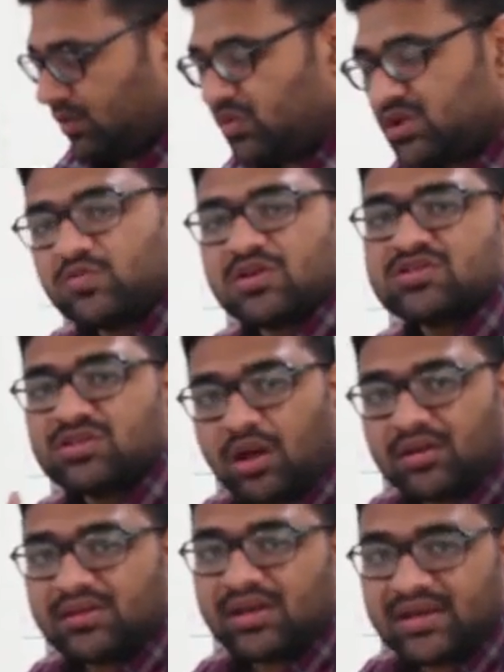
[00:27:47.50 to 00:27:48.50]
which was
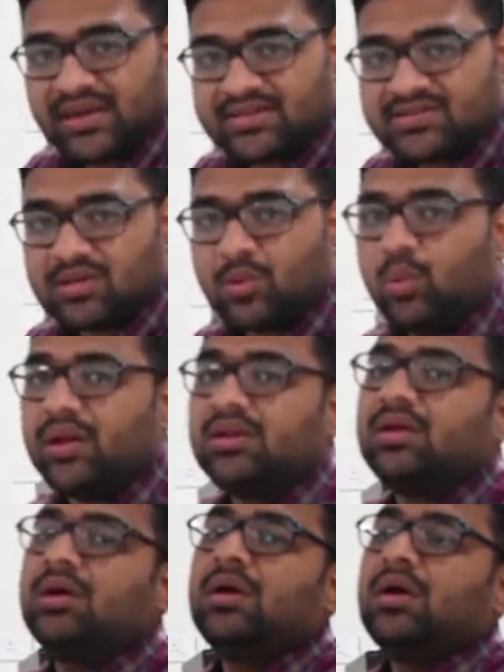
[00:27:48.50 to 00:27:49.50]
not the case
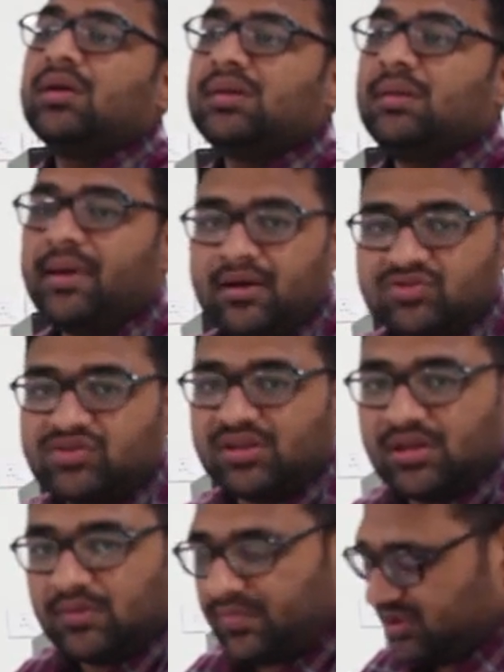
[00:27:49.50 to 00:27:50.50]
with the
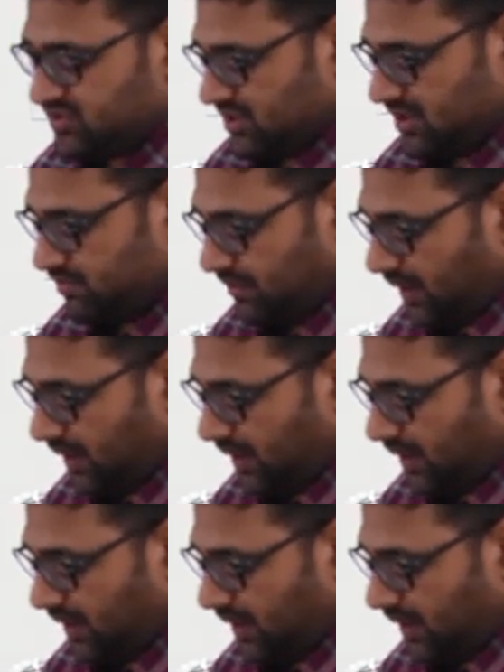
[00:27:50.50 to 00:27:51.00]
BioSignal Plug Kit.